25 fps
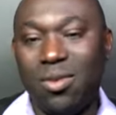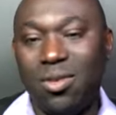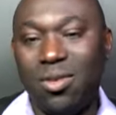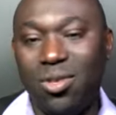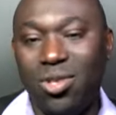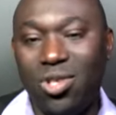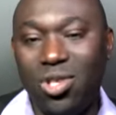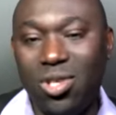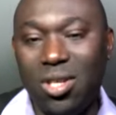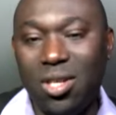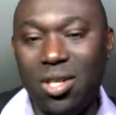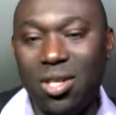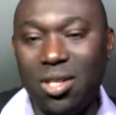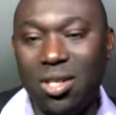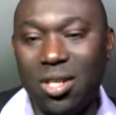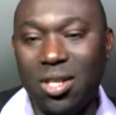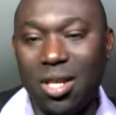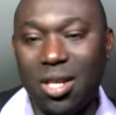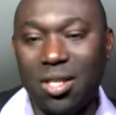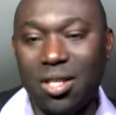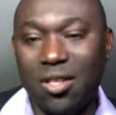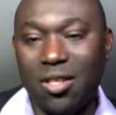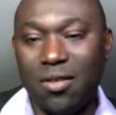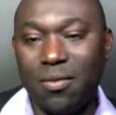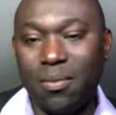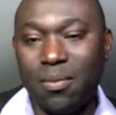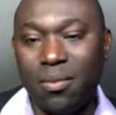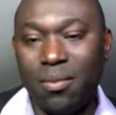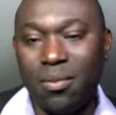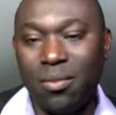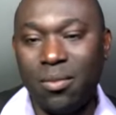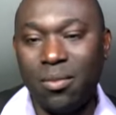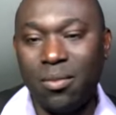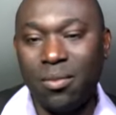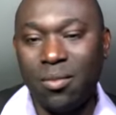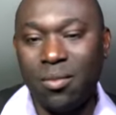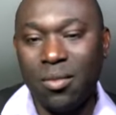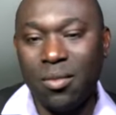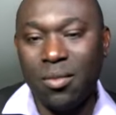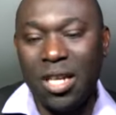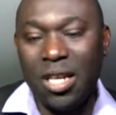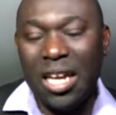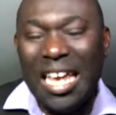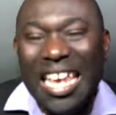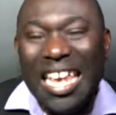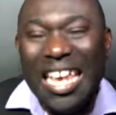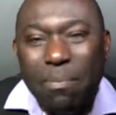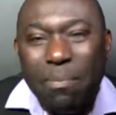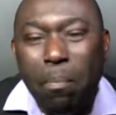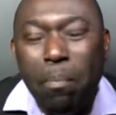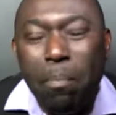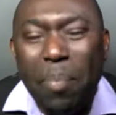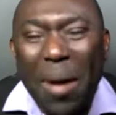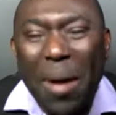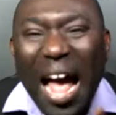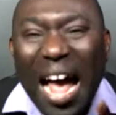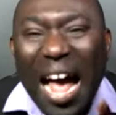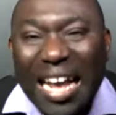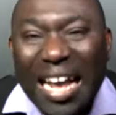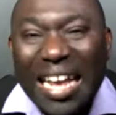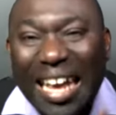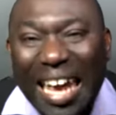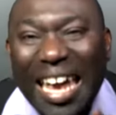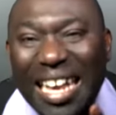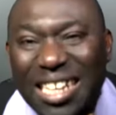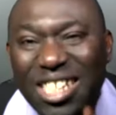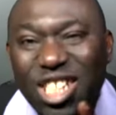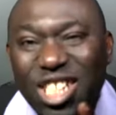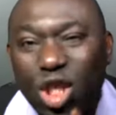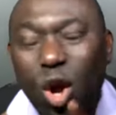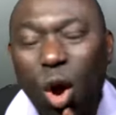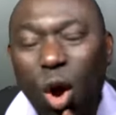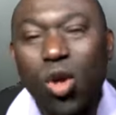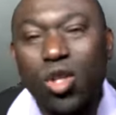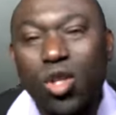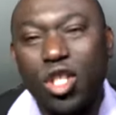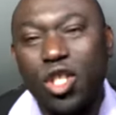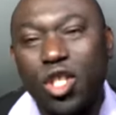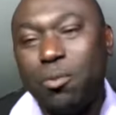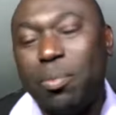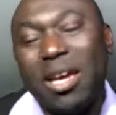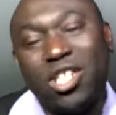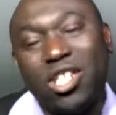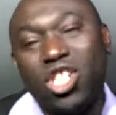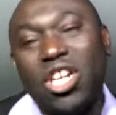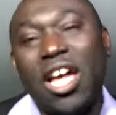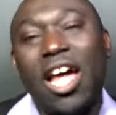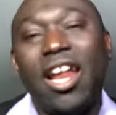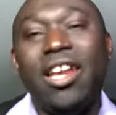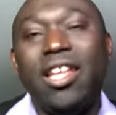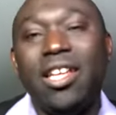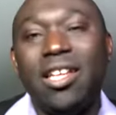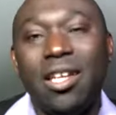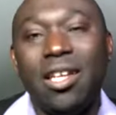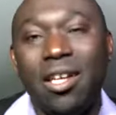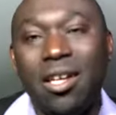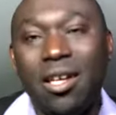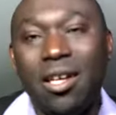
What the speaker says: Jesus, he packaged us specially.